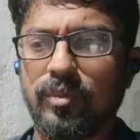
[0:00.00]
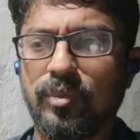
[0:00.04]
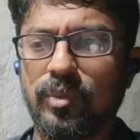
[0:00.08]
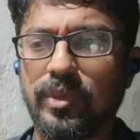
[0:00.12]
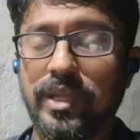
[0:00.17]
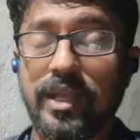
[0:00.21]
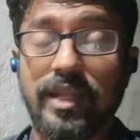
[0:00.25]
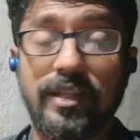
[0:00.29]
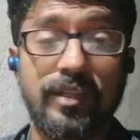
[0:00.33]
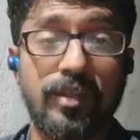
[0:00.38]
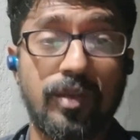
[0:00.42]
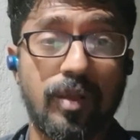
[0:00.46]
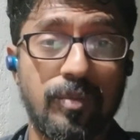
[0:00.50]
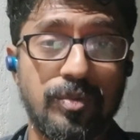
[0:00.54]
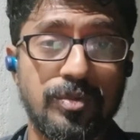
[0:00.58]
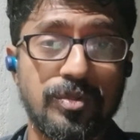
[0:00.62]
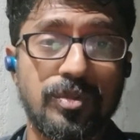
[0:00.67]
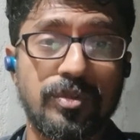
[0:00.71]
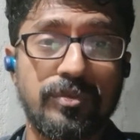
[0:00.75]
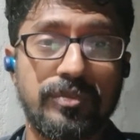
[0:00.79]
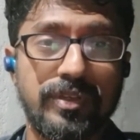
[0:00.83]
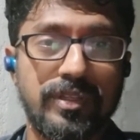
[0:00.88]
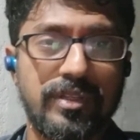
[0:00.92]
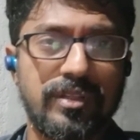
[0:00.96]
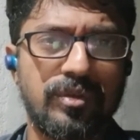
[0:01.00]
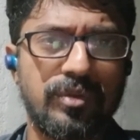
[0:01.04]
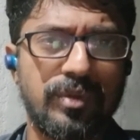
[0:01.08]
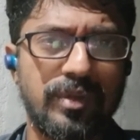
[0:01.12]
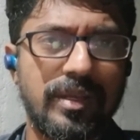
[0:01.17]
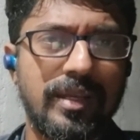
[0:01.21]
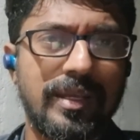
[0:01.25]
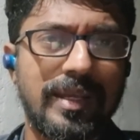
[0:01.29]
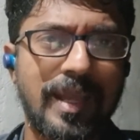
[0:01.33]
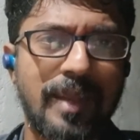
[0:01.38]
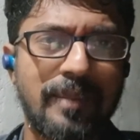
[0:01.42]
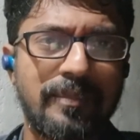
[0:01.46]
we had the option of either doing
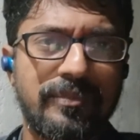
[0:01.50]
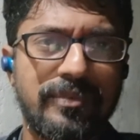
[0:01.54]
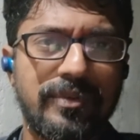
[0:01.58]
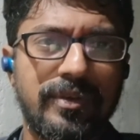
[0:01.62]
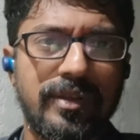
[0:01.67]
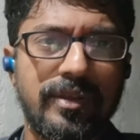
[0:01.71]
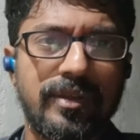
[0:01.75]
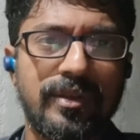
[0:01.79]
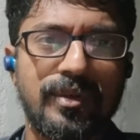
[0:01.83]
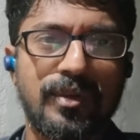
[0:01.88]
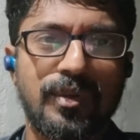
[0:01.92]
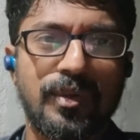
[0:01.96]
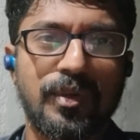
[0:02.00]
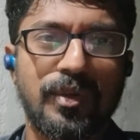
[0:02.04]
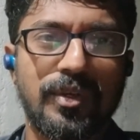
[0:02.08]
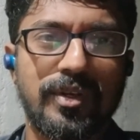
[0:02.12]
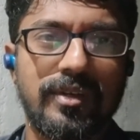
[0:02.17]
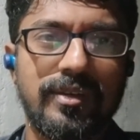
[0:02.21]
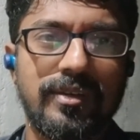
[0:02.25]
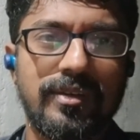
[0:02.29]
a campfire or